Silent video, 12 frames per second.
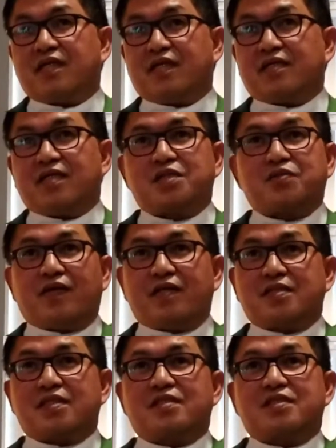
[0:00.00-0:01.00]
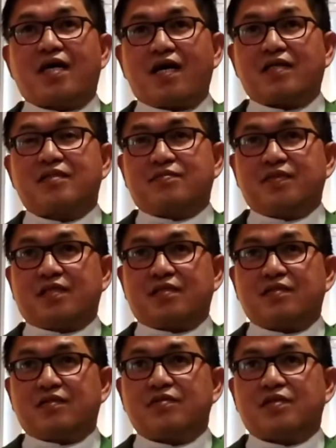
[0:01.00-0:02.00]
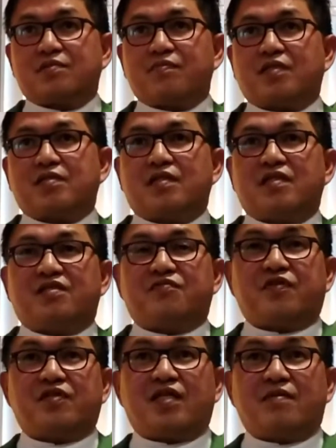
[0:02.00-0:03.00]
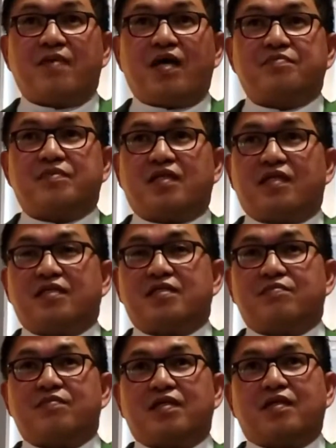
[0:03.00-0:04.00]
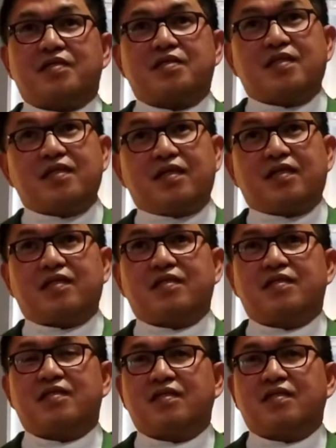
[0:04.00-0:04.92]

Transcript: And that's why it's a sacrament, especially for the baptized, because again,